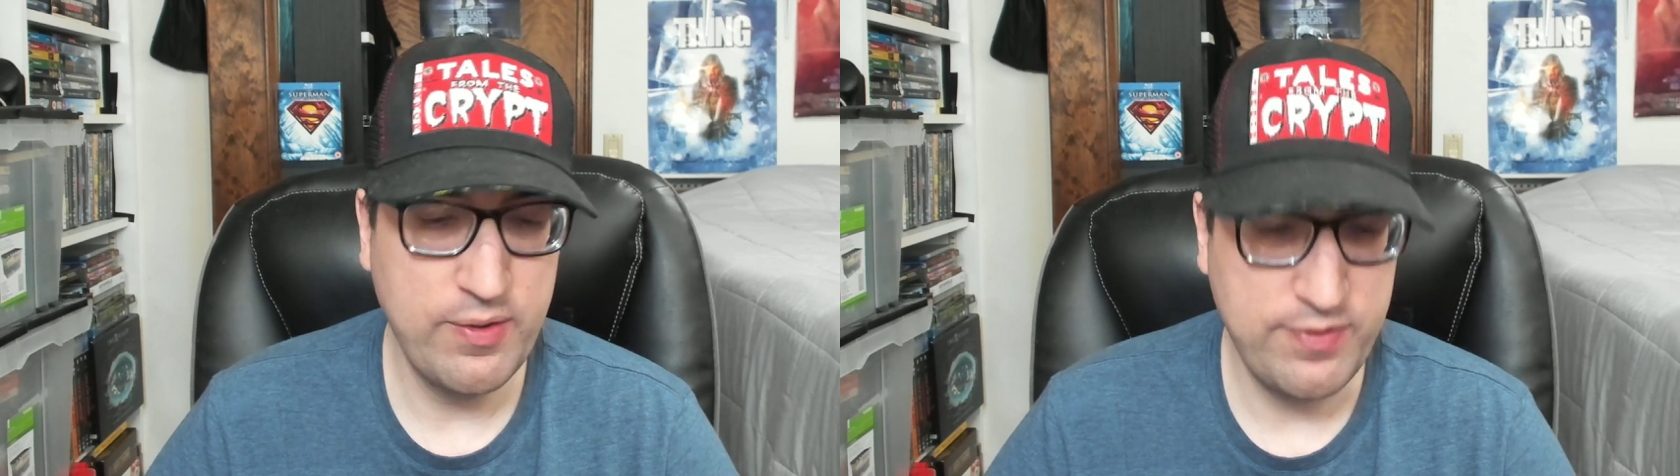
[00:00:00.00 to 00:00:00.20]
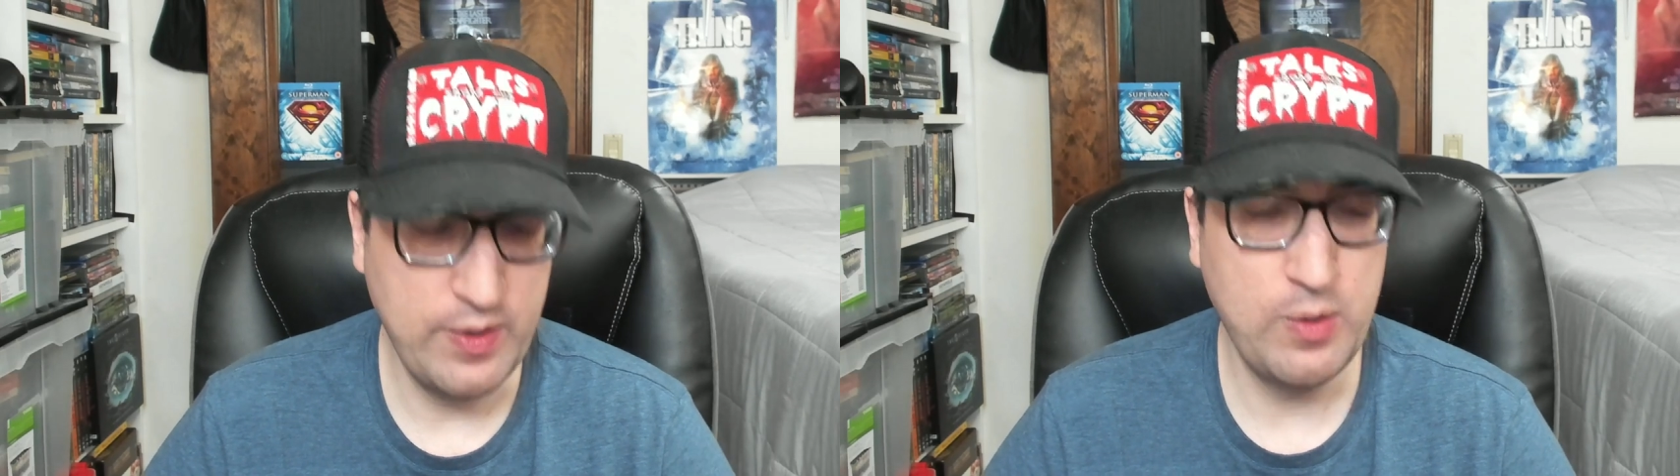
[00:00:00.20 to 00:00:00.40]

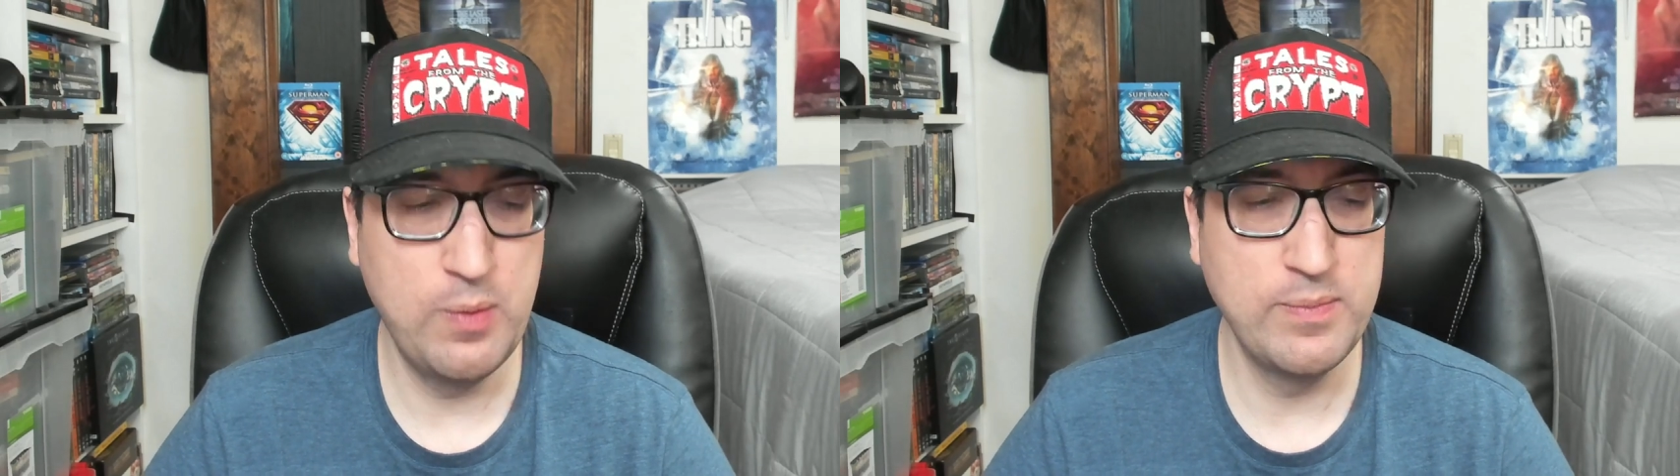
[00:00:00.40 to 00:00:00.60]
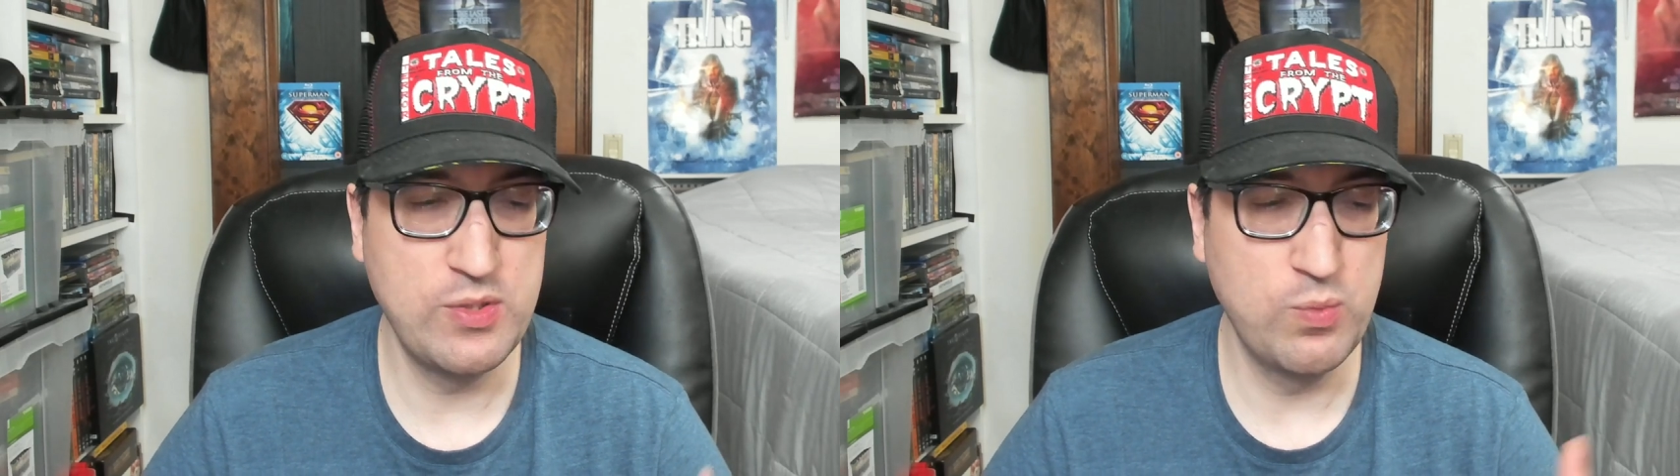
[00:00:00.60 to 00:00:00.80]

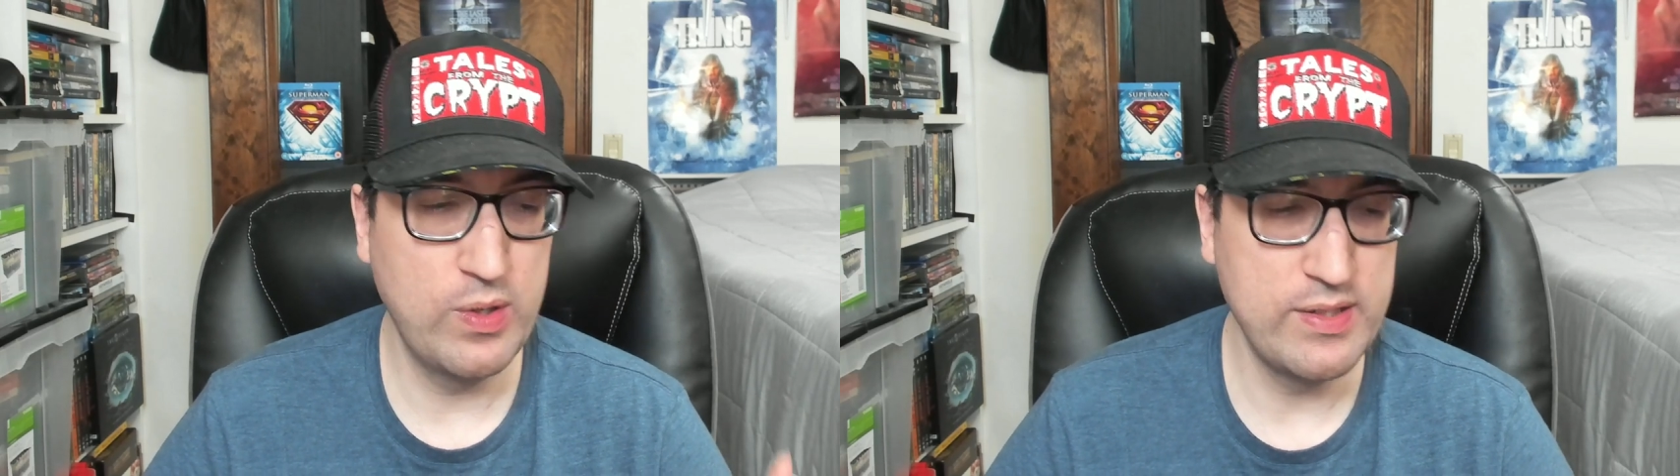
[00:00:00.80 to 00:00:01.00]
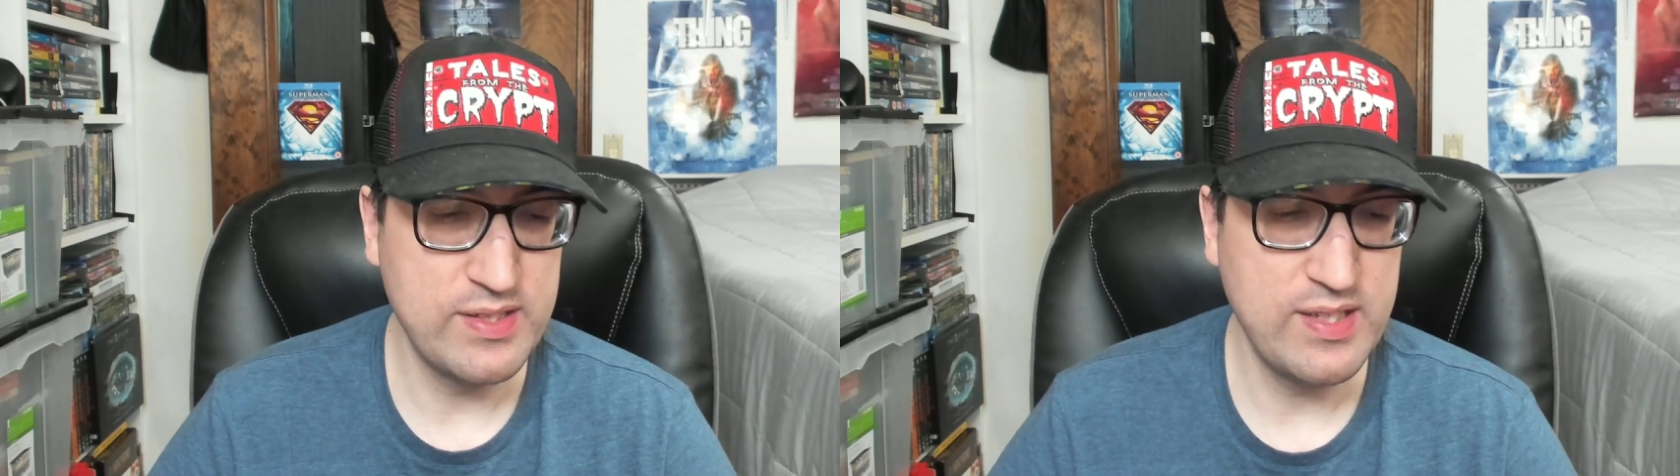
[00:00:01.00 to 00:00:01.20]
films in
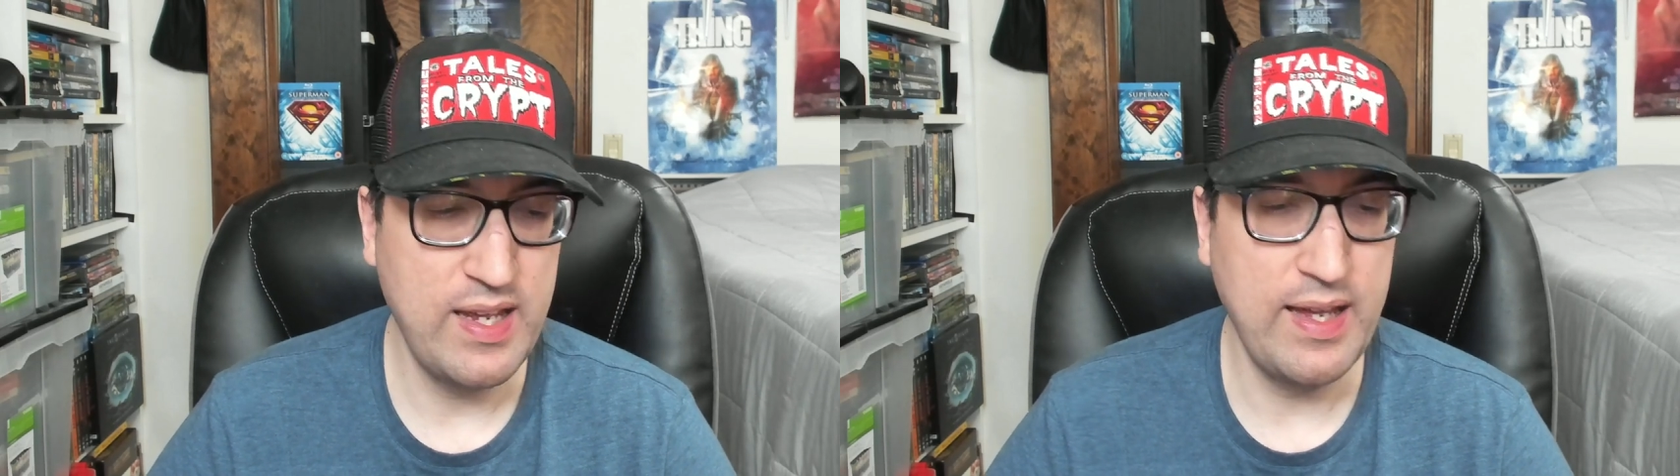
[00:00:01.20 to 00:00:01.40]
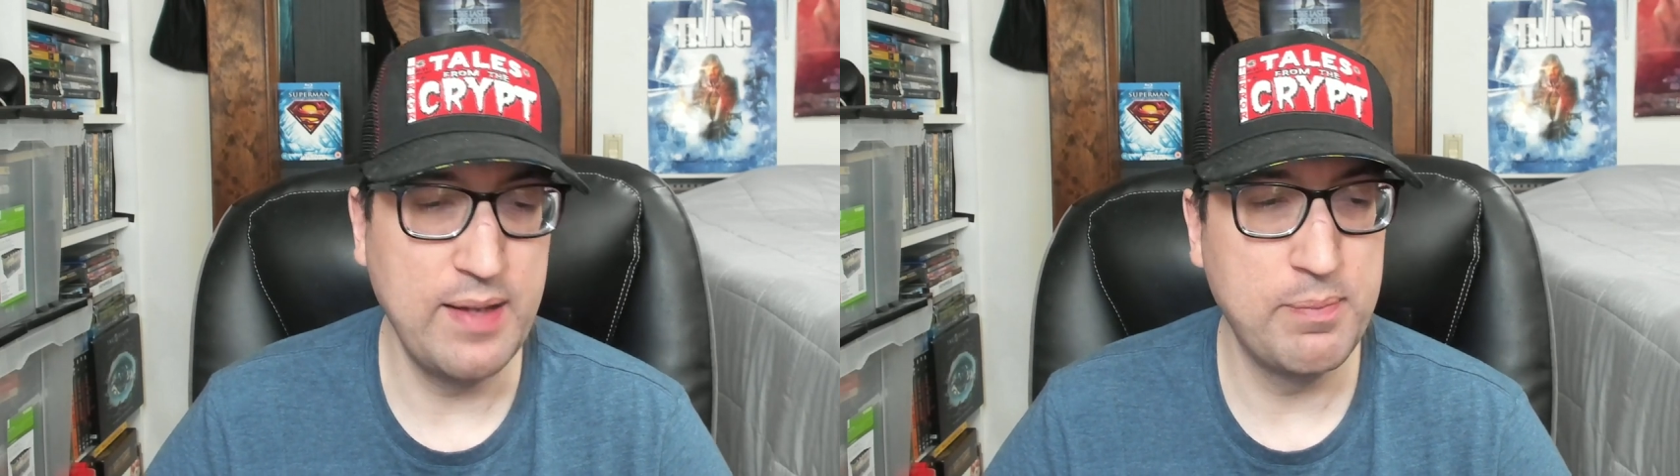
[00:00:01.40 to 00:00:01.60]
one
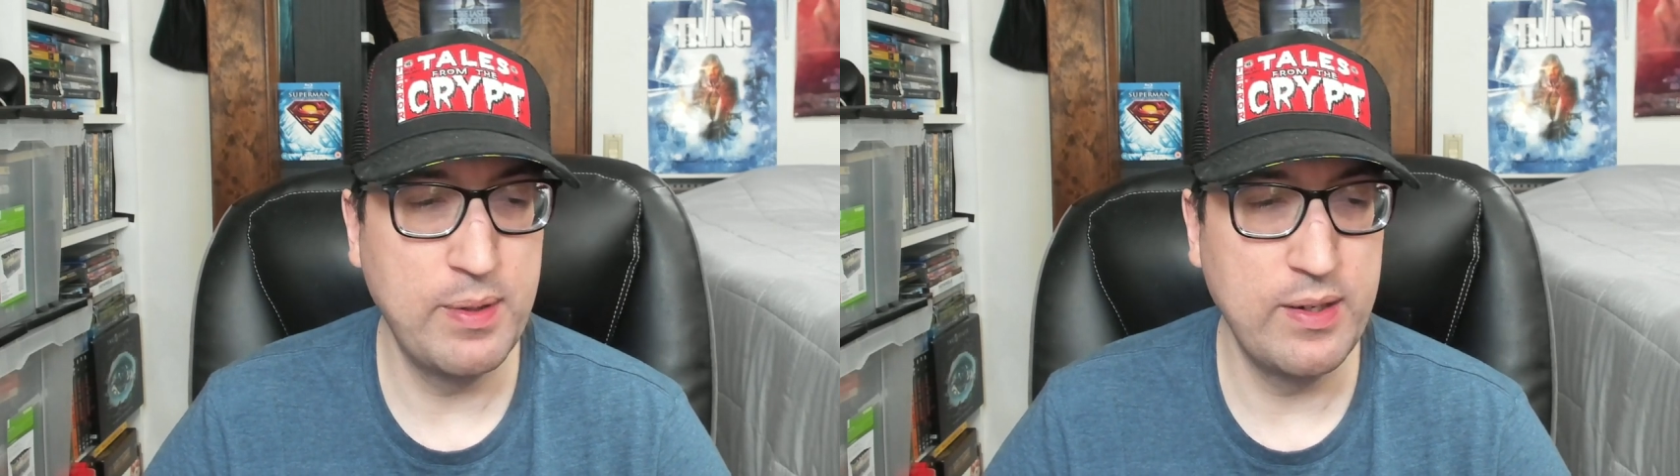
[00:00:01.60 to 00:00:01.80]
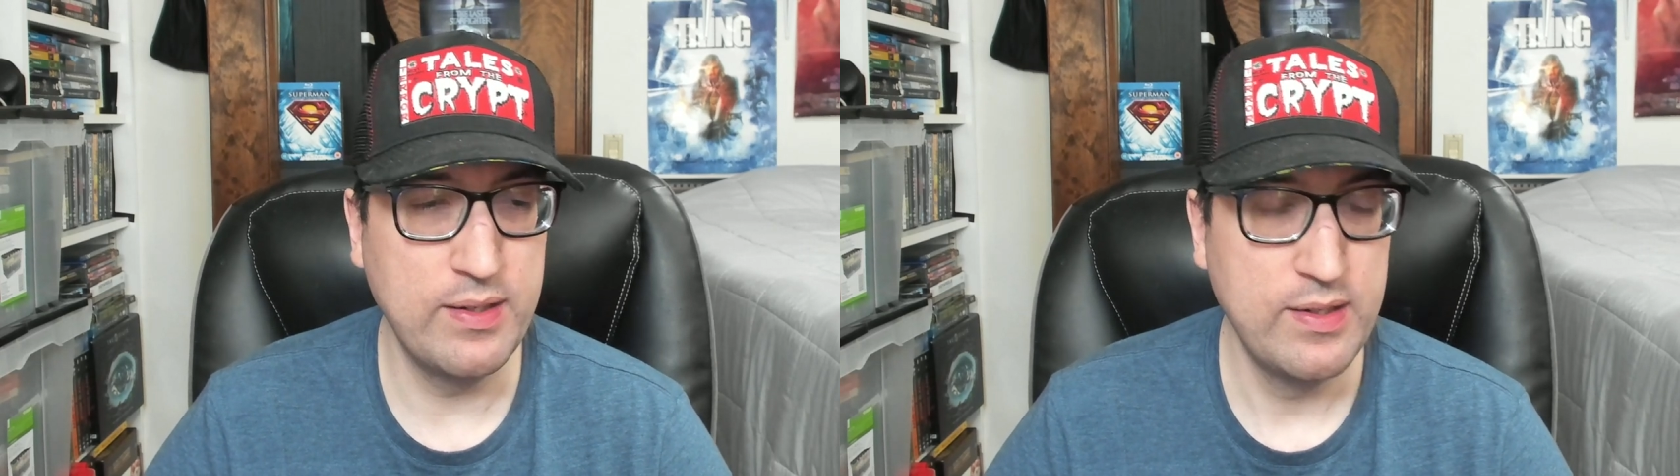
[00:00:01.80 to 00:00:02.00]
set,
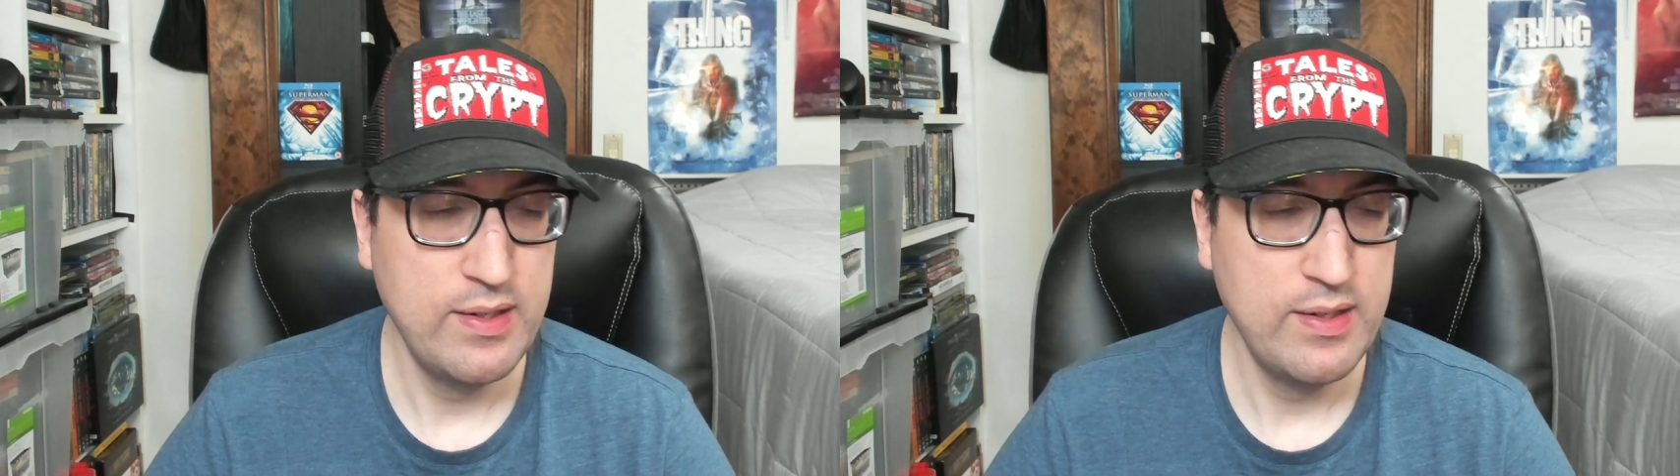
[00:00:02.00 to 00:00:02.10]
but